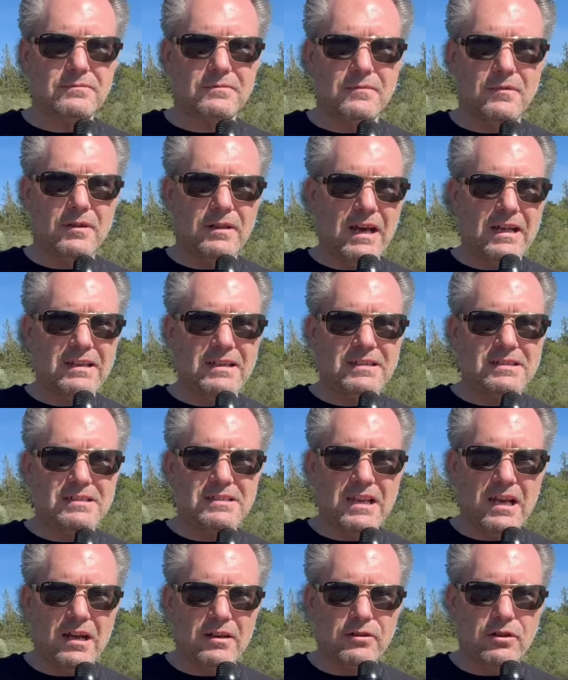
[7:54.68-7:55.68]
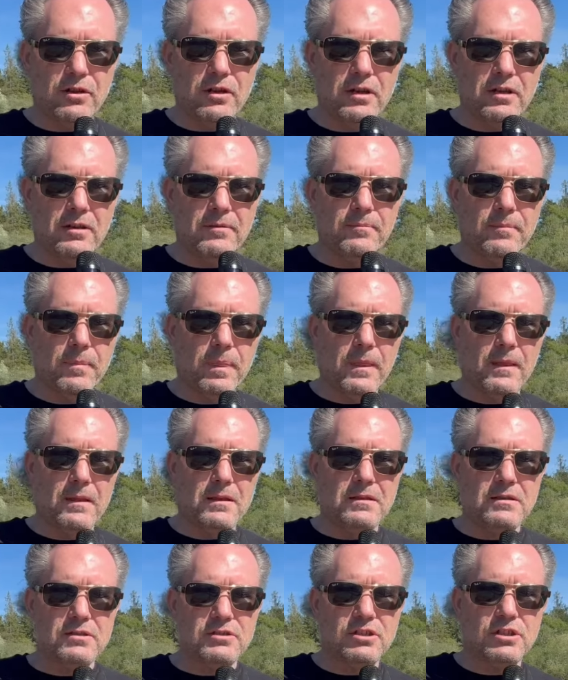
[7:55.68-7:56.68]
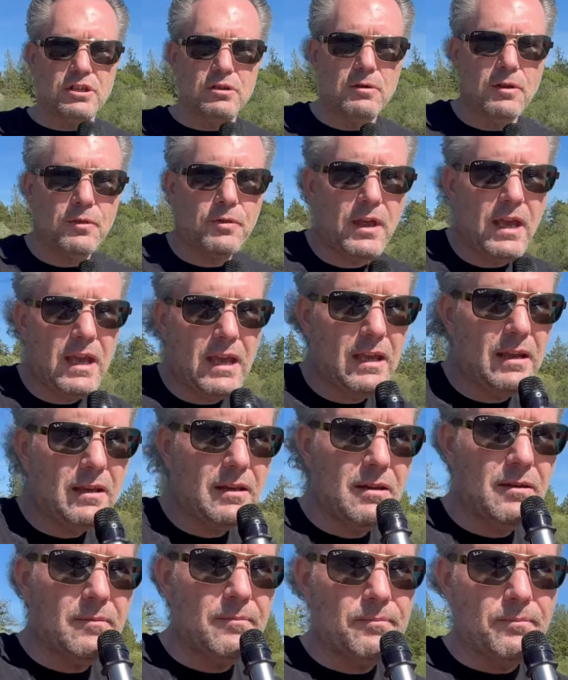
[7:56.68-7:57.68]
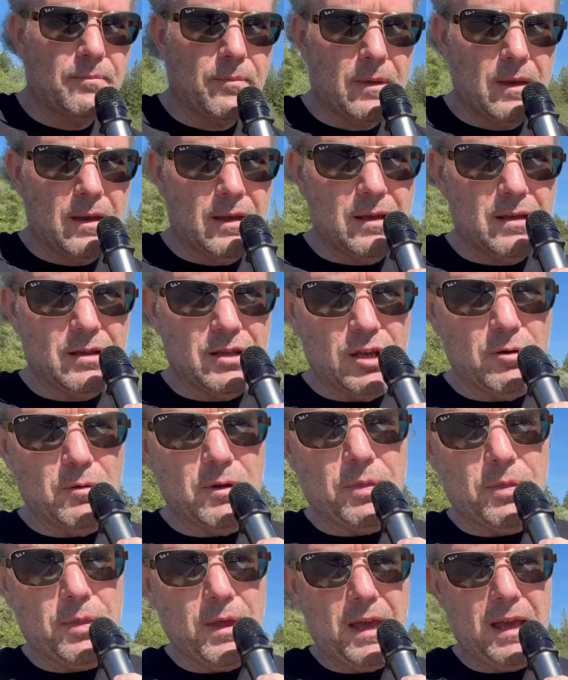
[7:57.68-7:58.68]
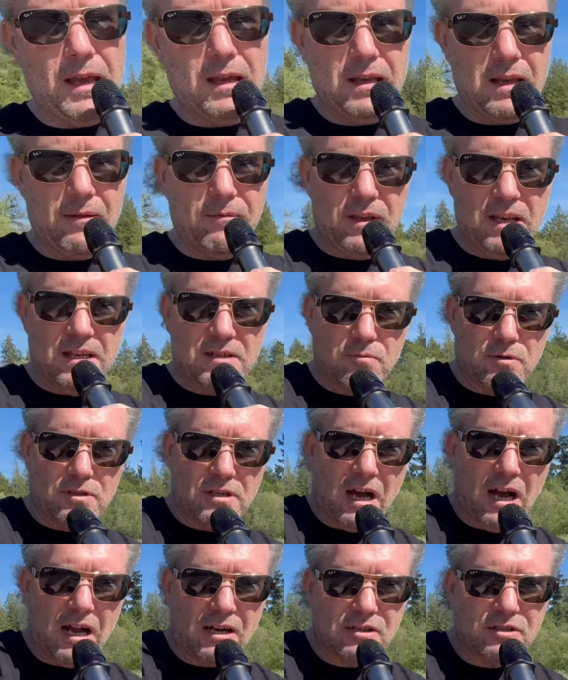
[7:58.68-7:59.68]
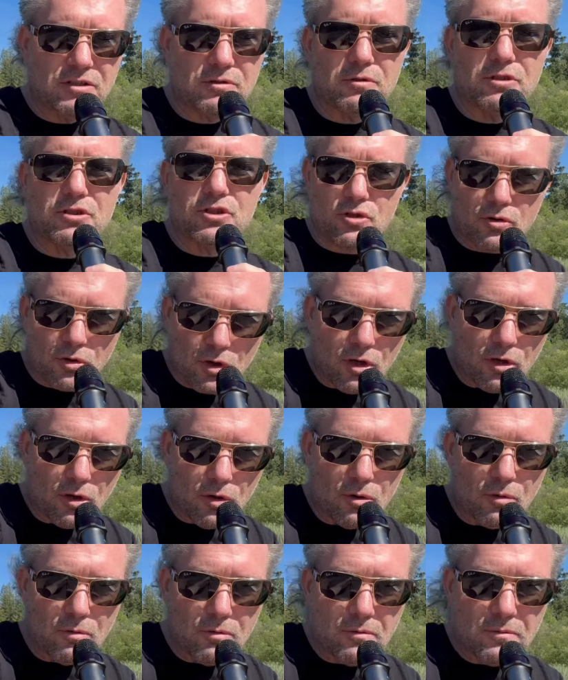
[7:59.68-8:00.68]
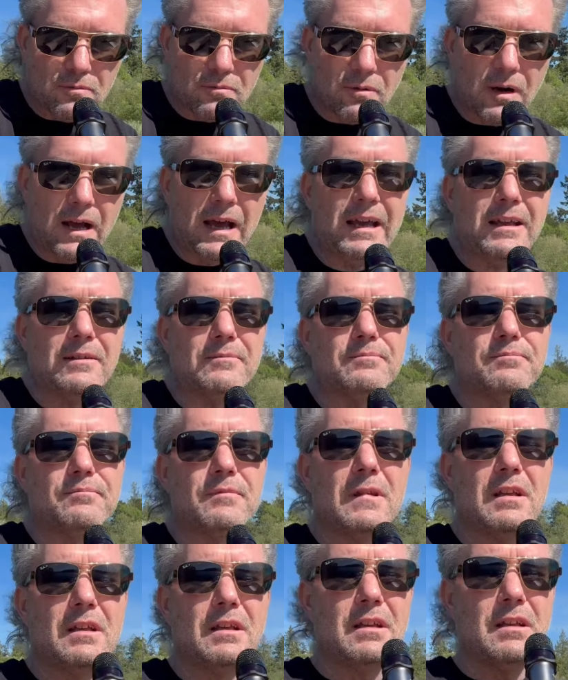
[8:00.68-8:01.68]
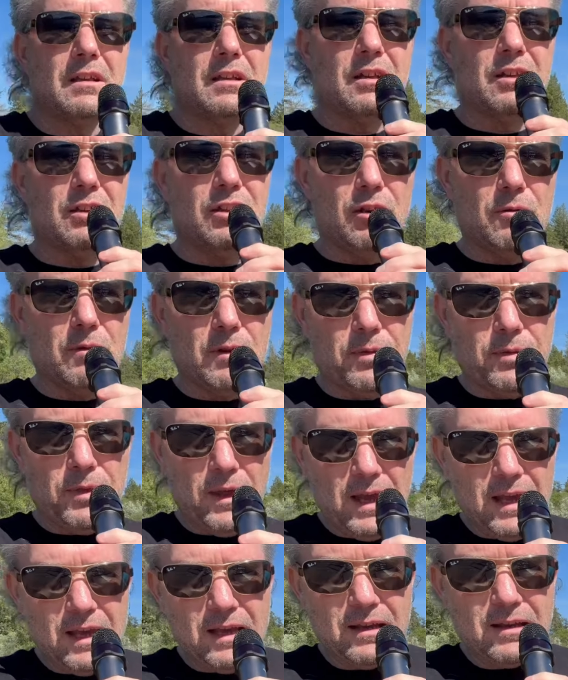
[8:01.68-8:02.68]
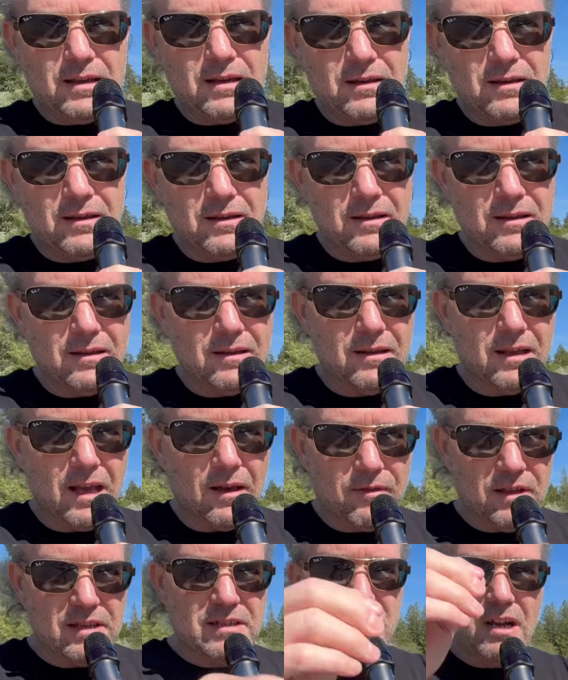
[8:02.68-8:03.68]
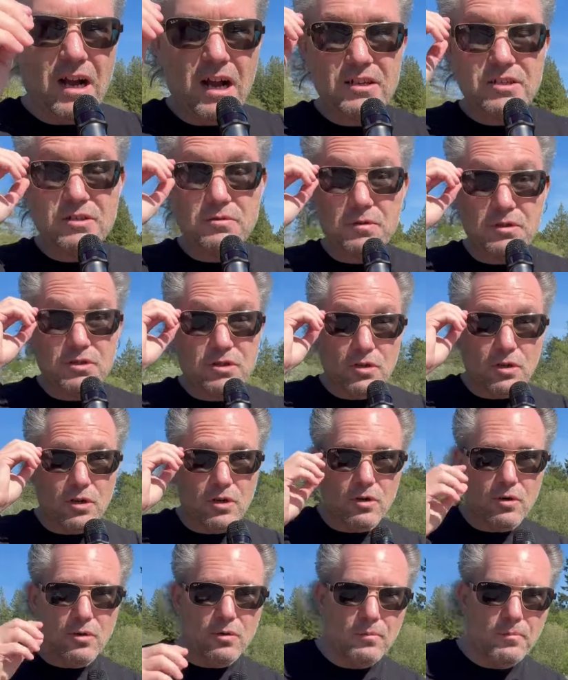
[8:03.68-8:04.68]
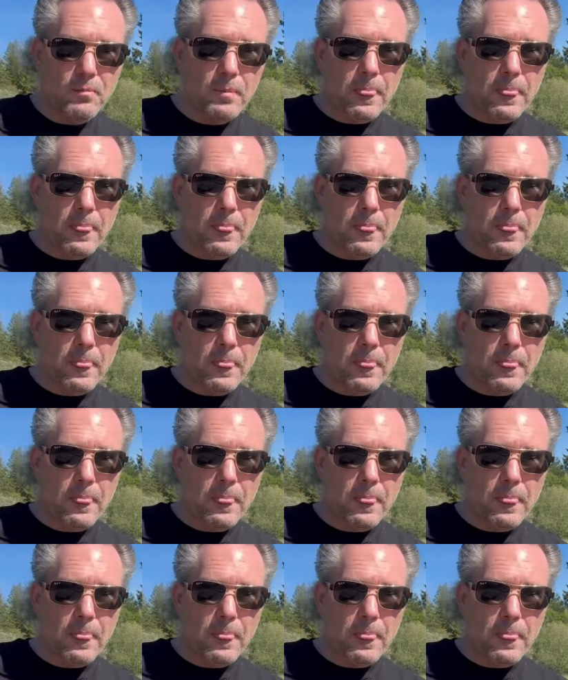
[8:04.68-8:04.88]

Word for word: Well, that doesn't sound good. So you would think, you would think if these were doctrines were true, right? You would think if these doctrines were true,